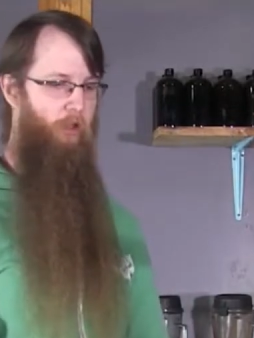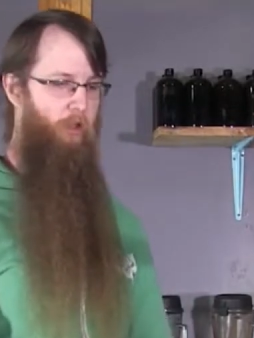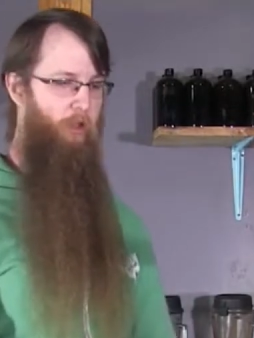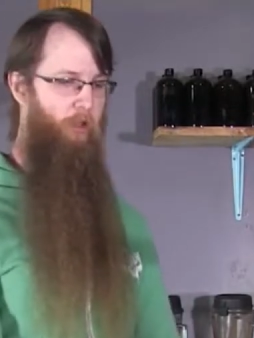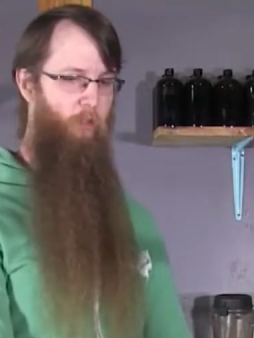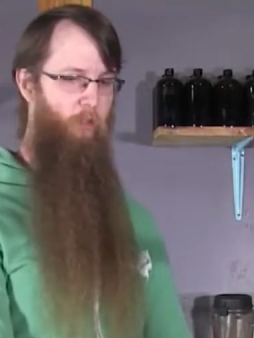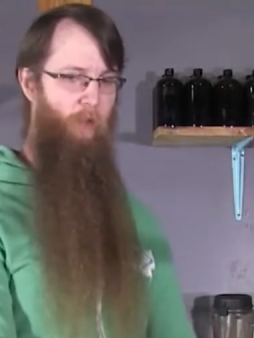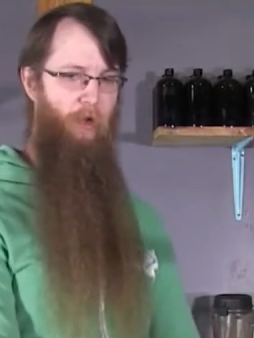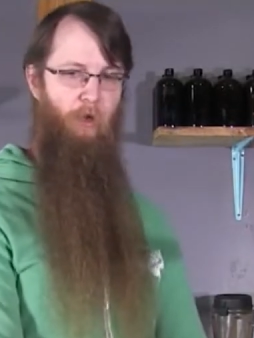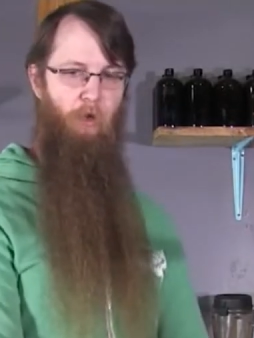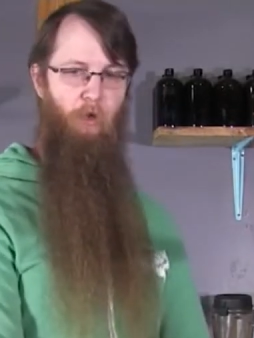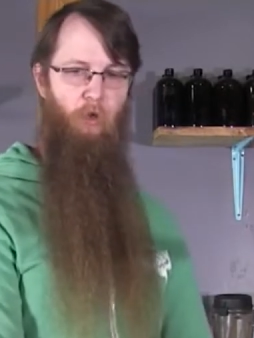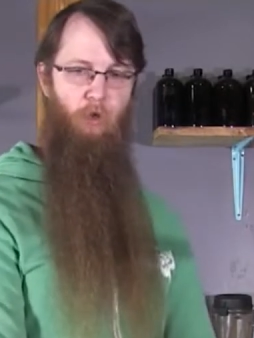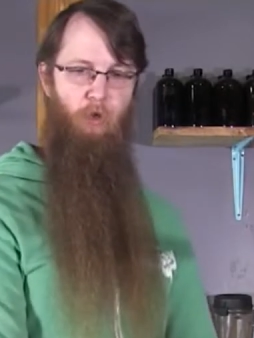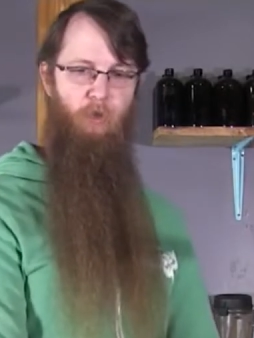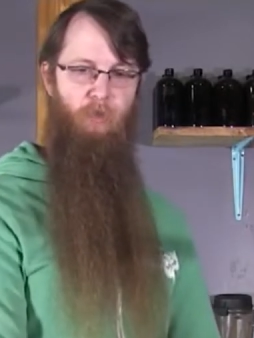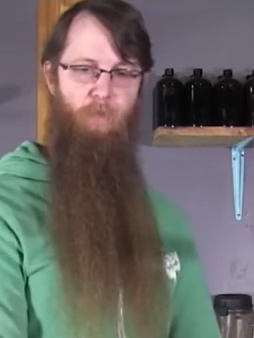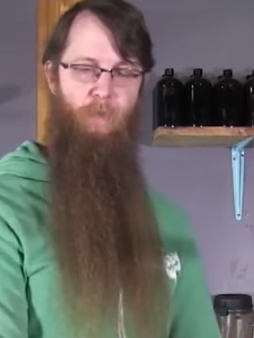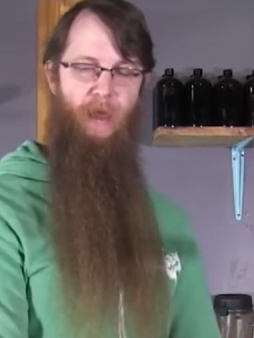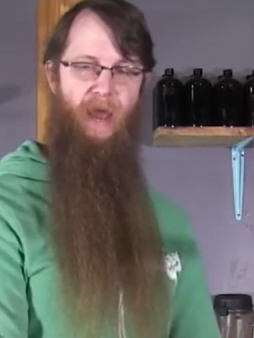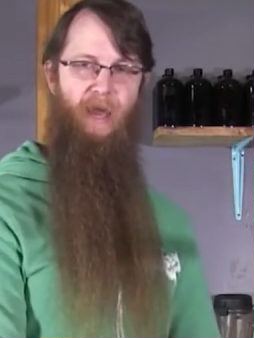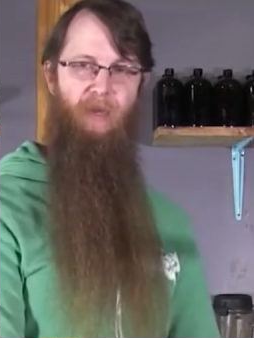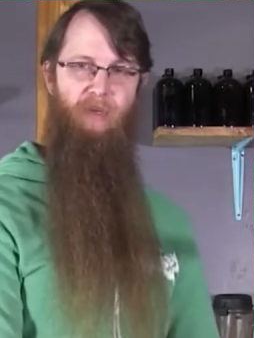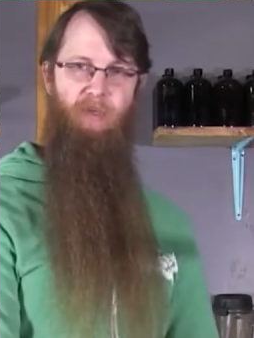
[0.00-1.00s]
rare earth
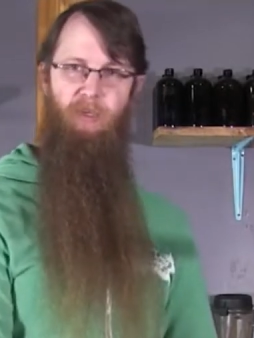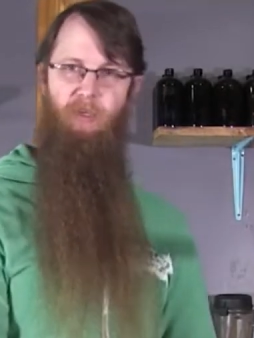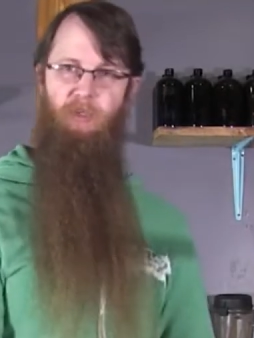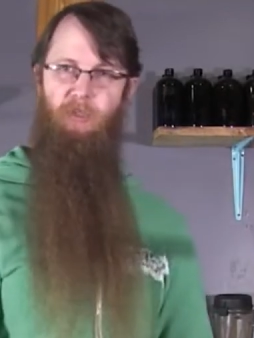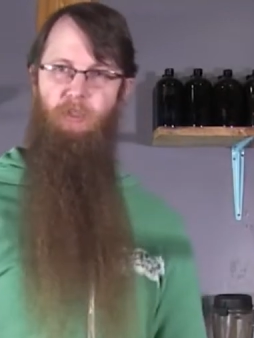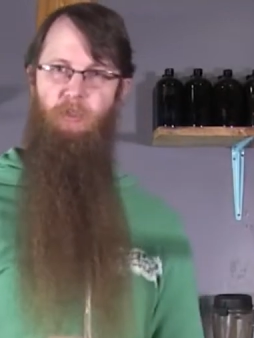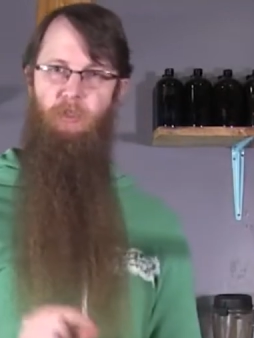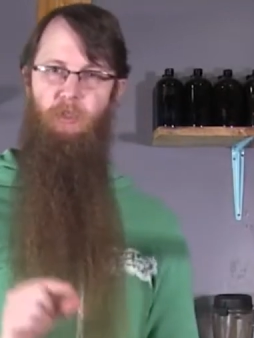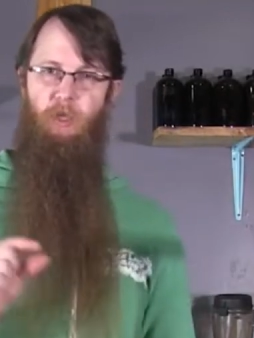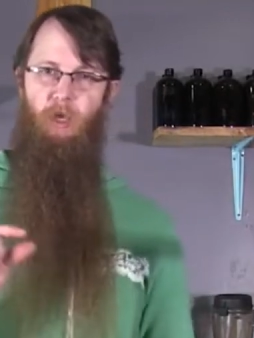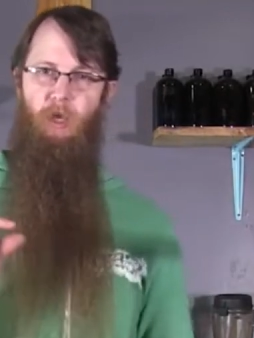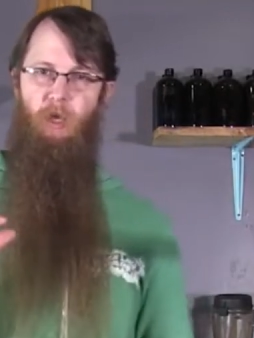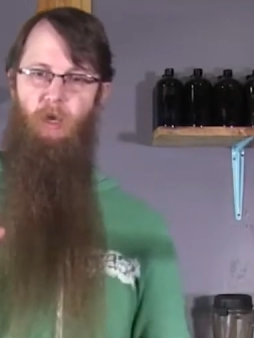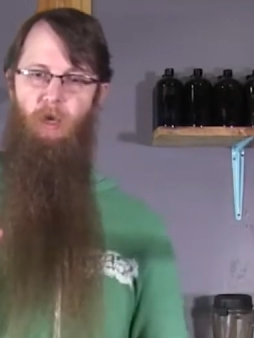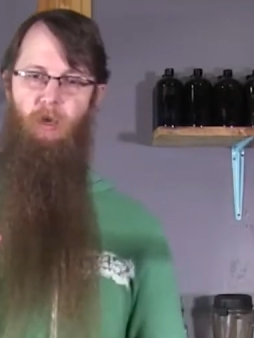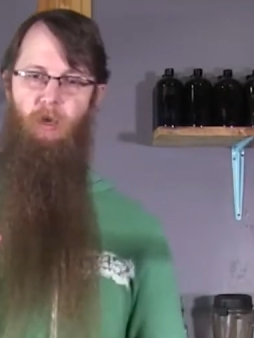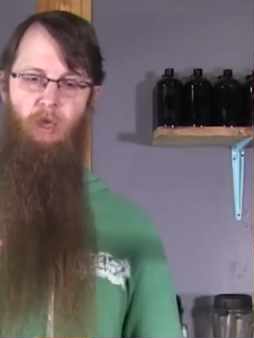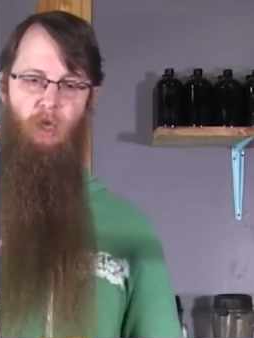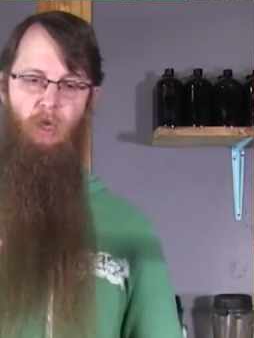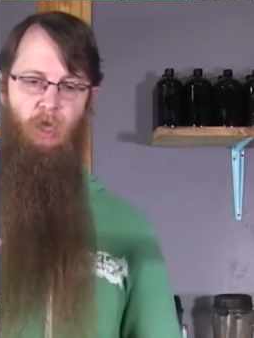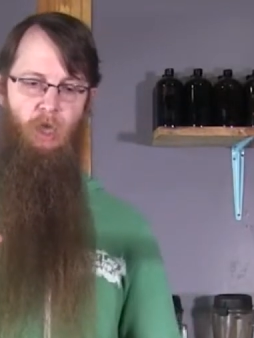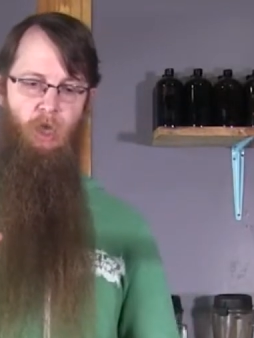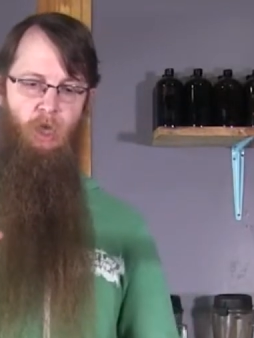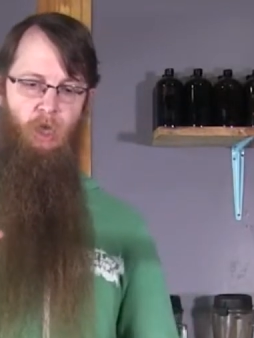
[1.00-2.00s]
magnets
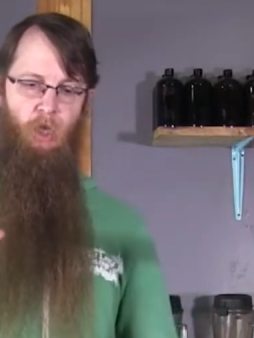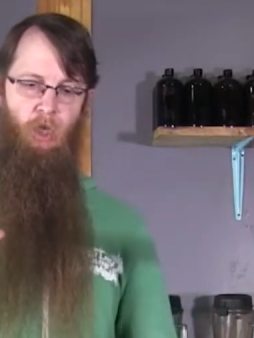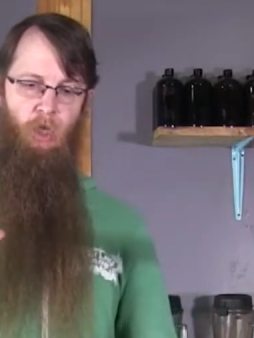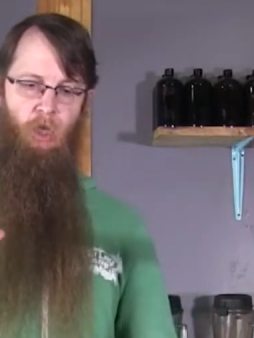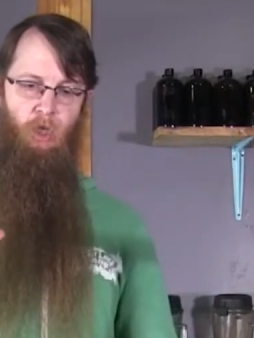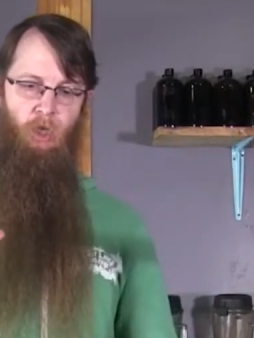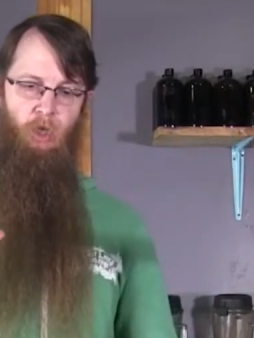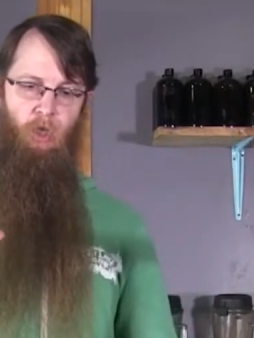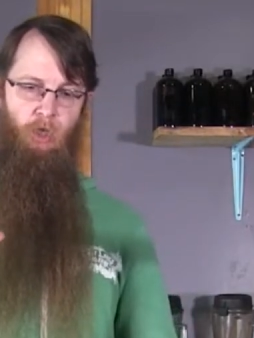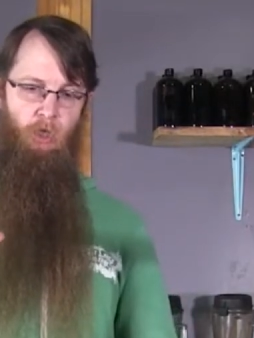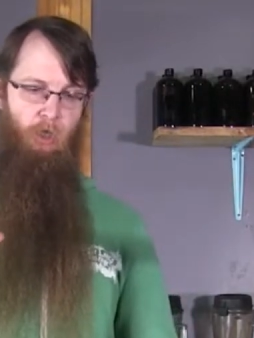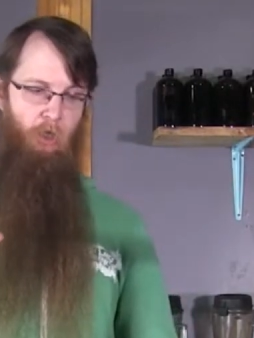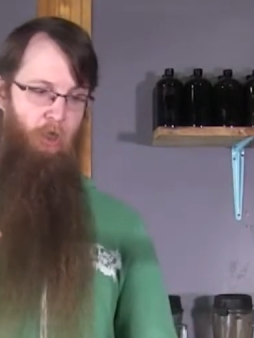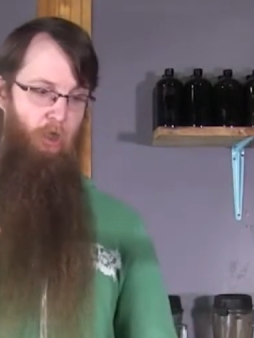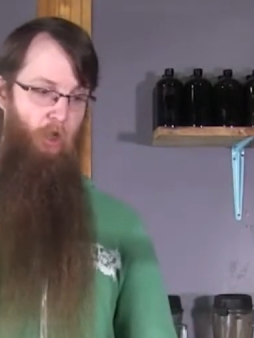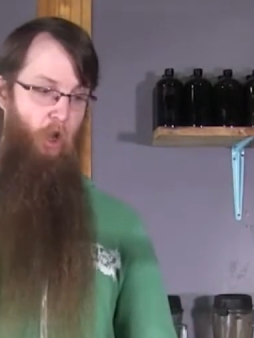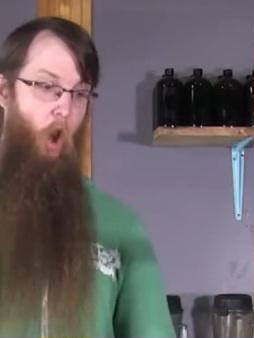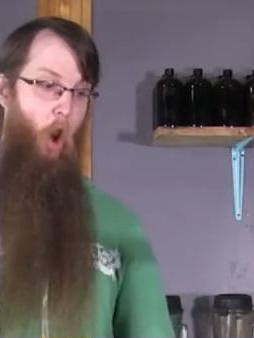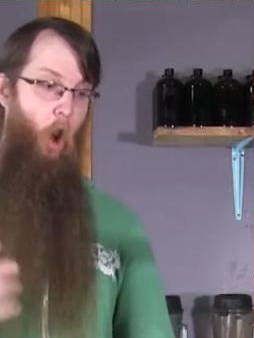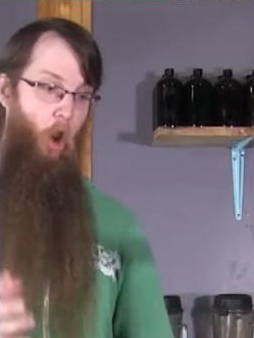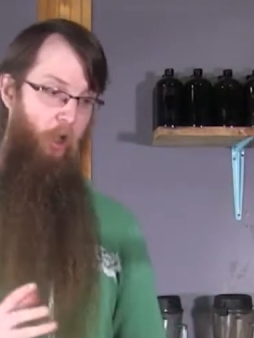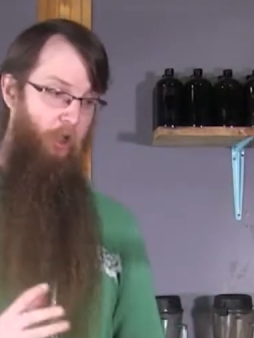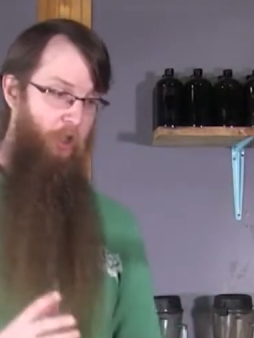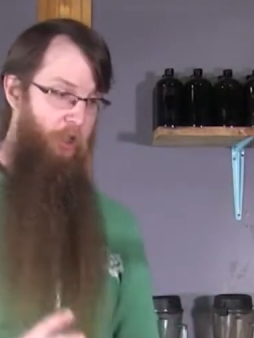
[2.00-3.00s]

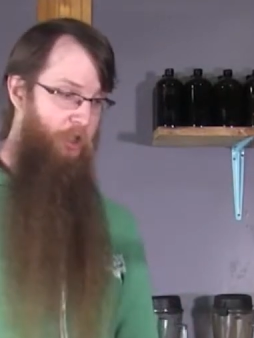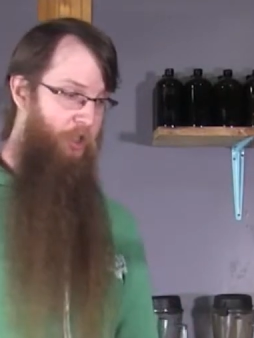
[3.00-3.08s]
aren't